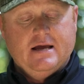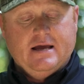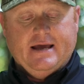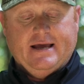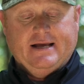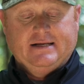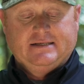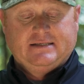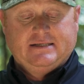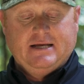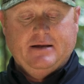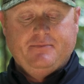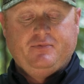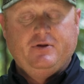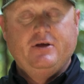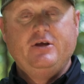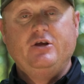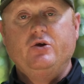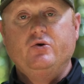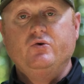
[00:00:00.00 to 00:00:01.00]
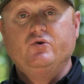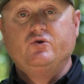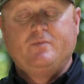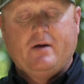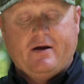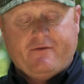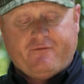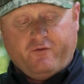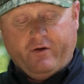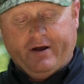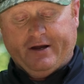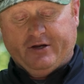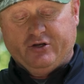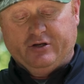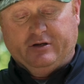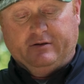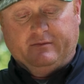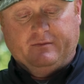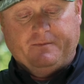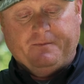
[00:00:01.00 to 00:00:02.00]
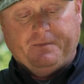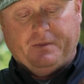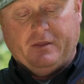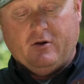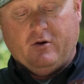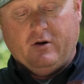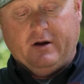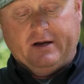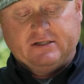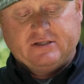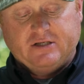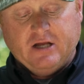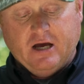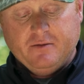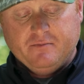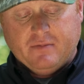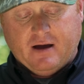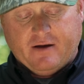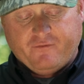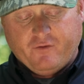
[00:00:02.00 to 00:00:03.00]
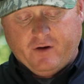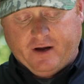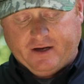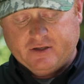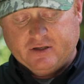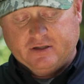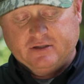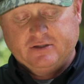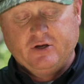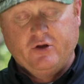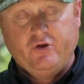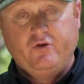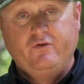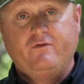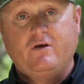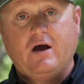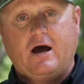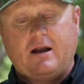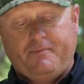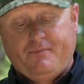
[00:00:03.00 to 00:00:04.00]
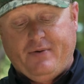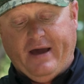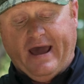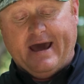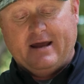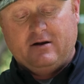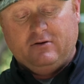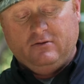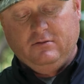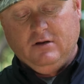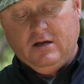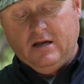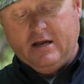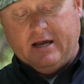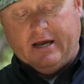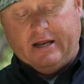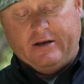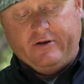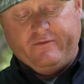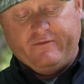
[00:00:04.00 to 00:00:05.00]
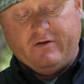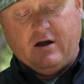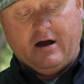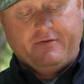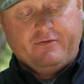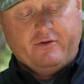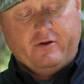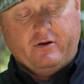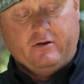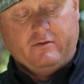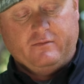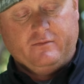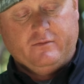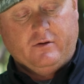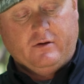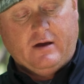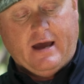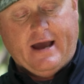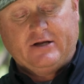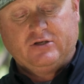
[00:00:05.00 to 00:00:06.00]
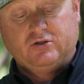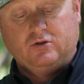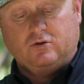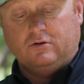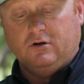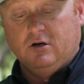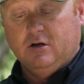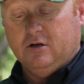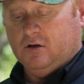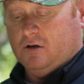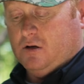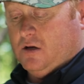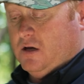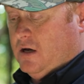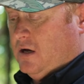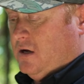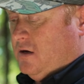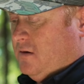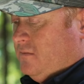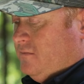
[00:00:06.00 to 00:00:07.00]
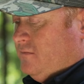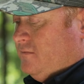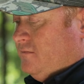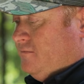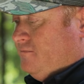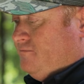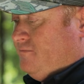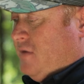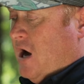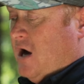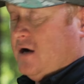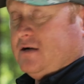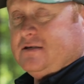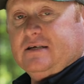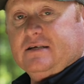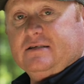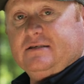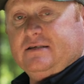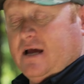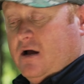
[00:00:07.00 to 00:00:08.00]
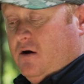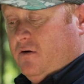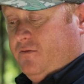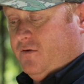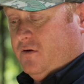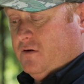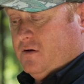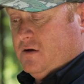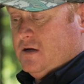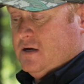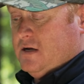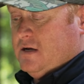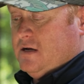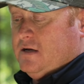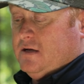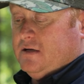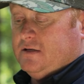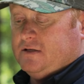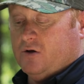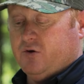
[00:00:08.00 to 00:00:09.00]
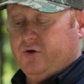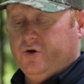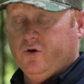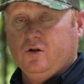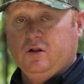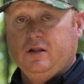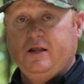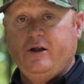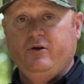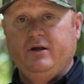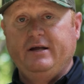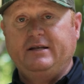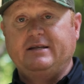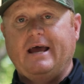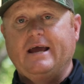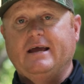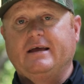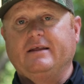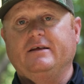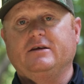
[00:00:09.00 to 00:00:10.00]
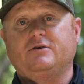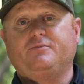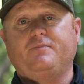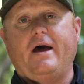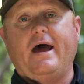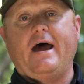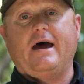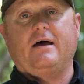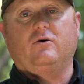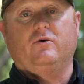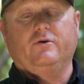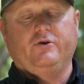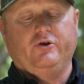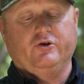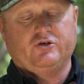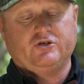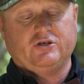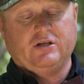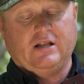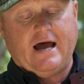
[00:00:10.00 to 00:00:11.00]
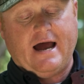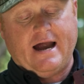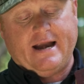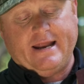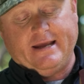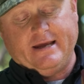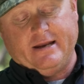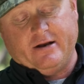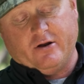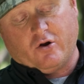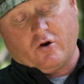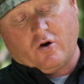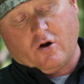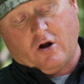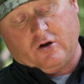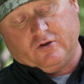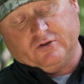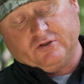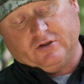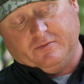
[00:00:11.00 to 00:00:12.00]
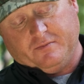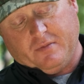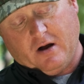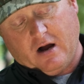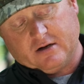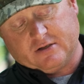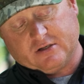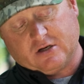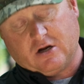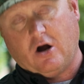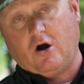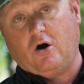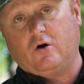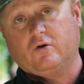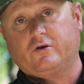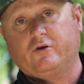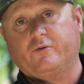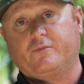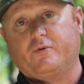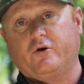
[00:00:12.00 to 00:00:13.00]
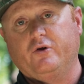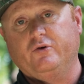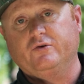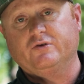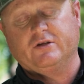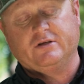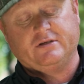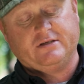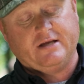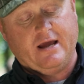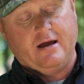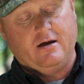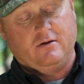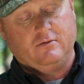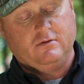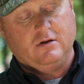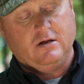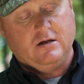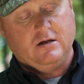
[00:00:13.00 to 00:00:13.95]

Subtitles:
It's simply used by friction, or it's done by friction. So you've got a paddle and you've got the actual box itself. So you're literally taking this paddle and you're sliding it across the box call to produce the sound.